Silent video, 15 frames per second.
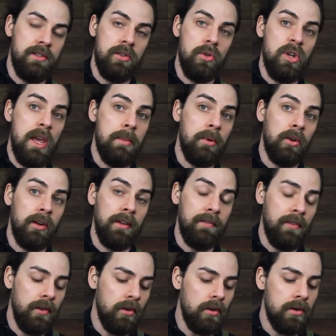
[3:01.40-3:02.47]
2 neighboring
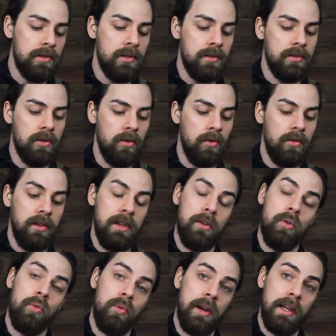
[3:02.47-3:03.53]
fingers, so the
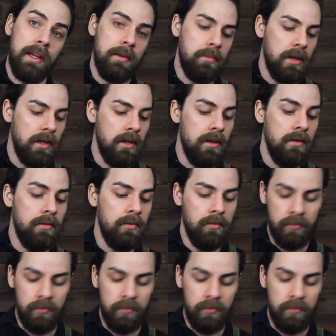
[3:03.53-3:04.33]
ring and pinky.